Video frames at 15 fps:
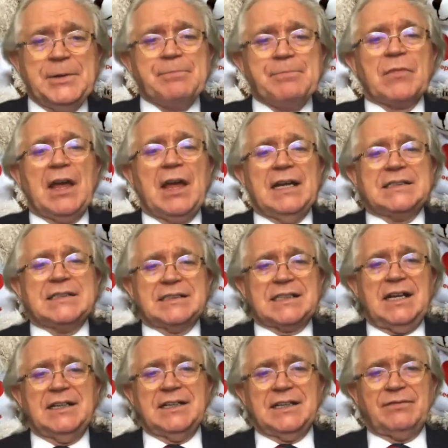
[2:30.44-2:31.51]
It's a
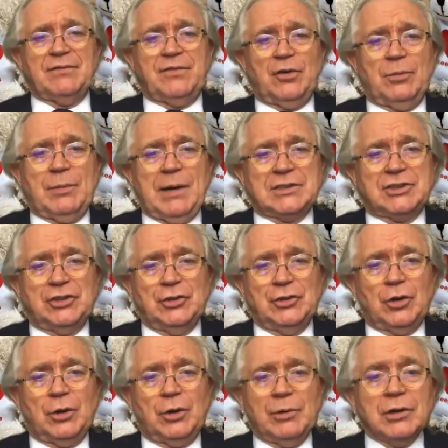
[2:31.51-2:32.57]
slightly different format to
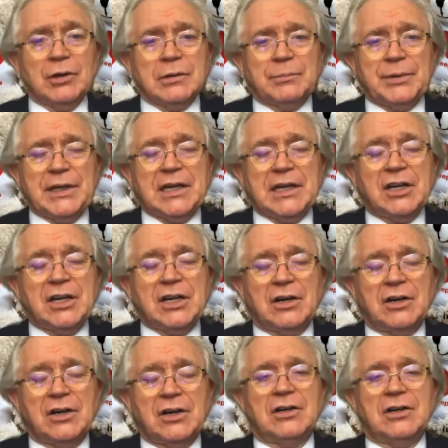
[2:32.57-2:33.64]
normal
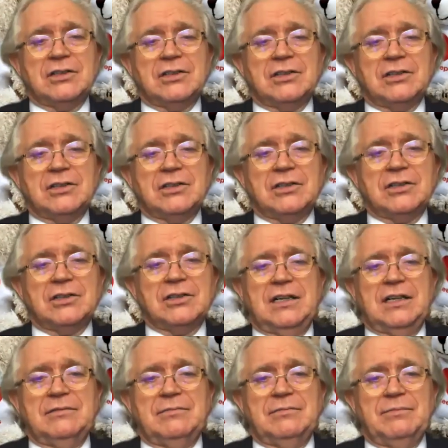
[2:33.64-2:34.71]
because
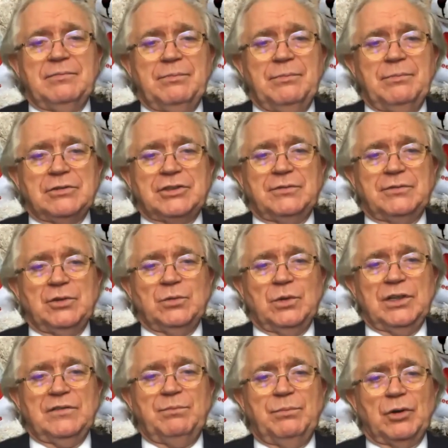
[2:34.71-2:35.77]
most of you will
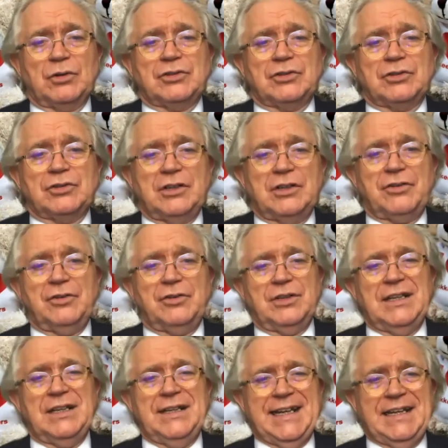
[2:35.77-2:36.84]
have booked through the
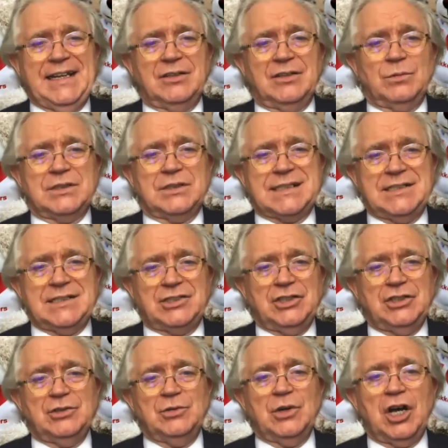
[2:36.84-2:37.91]
link that was sent to
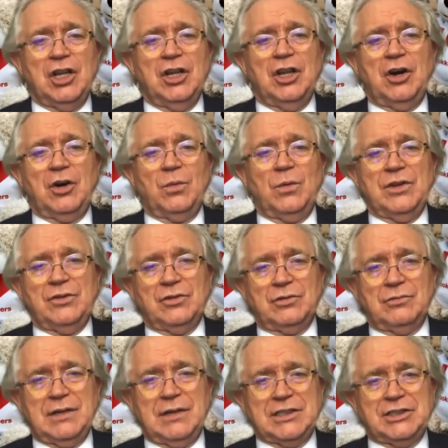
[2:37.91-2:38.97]
you along with your
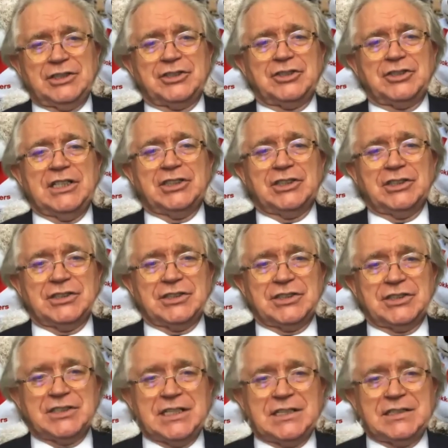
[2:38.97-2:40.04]
registration to
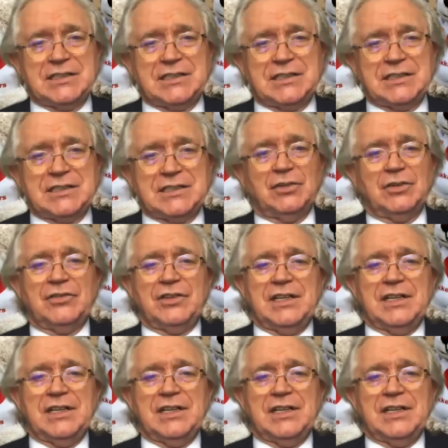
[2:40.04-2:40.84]
sit for the